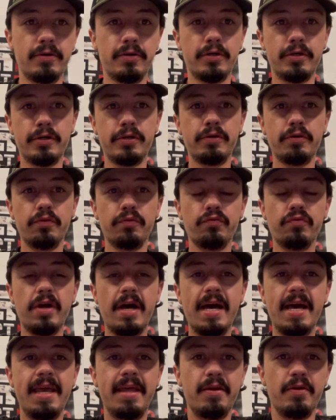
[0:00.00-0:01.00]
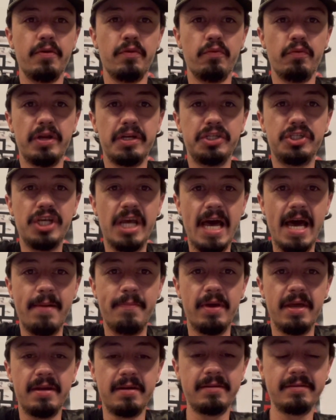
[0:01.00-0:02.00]
All right, we're
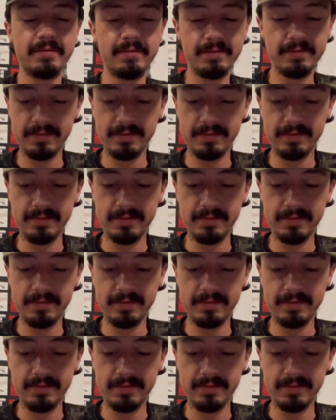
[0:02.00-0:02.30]
jamming.